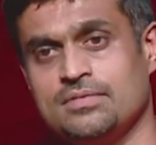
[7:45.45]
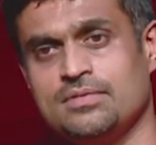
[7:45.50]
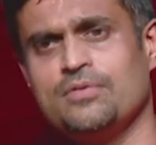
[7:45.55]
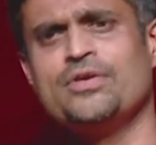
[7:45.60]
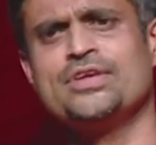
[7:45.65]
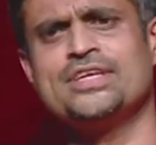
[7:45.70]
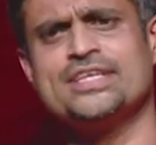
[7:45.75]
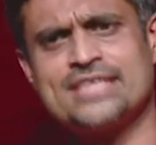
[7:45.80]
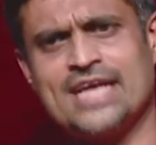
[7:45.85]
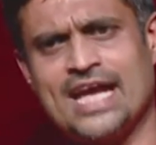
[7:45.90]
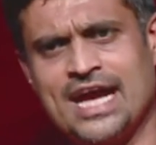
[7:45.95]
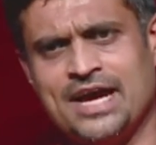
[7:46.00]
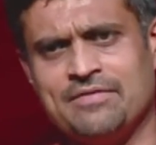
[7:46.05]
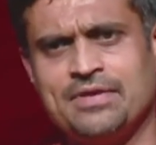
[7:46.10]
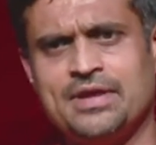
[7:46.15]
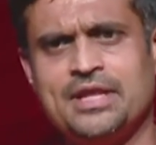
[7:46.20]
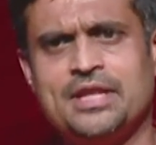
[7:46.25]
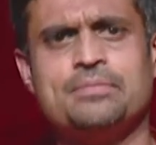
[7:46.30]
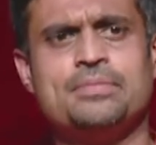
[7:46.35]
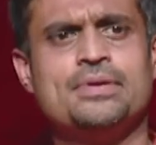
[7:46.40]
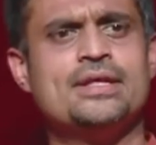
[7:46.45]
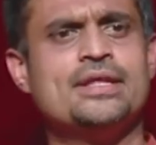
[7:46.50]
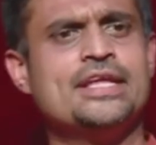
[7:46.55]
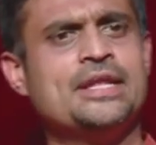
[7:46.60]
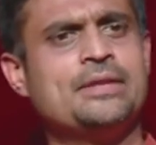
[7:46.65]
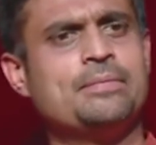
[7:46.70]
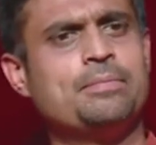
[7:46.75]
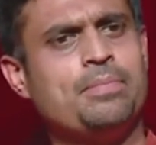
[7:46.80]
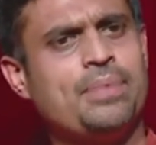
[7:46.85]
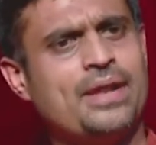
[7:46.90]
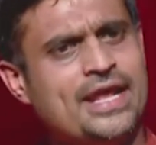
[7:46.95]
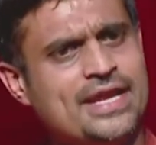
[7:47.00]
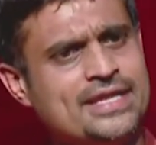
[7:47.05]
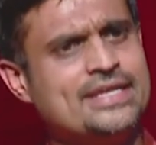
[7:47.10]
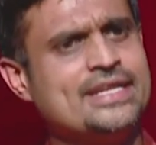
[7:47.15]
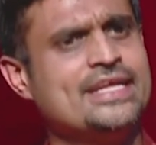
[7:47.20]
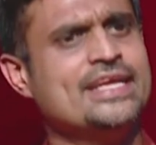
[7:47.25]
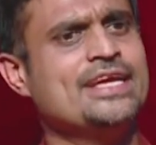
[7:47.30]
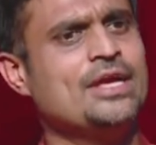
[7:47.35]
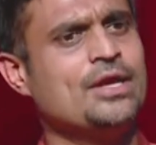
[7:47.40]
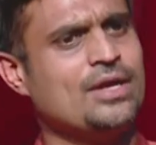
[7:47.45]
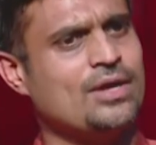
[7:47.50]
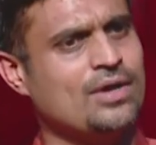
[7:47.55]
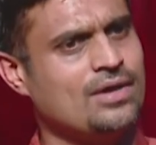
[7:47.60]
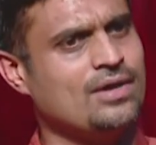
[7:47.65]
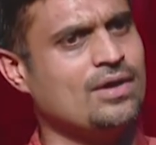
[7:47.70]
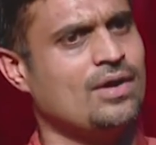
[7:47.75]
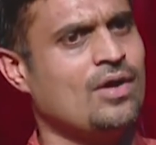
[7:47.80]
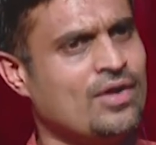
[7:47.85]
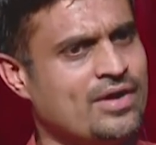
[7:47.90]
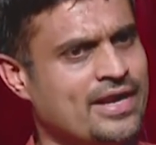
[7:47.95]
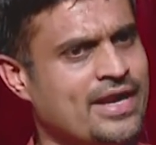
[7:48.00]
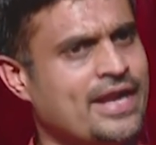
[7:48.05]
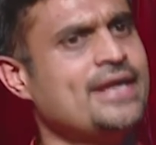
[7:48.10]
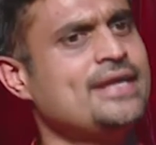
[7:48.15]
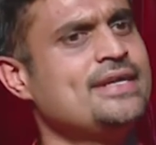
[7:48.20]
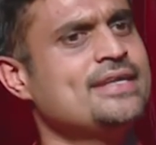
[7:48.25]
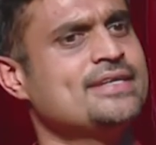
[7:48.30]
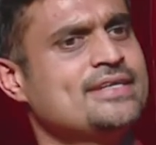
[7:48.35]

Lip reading: which is available in plenty on net,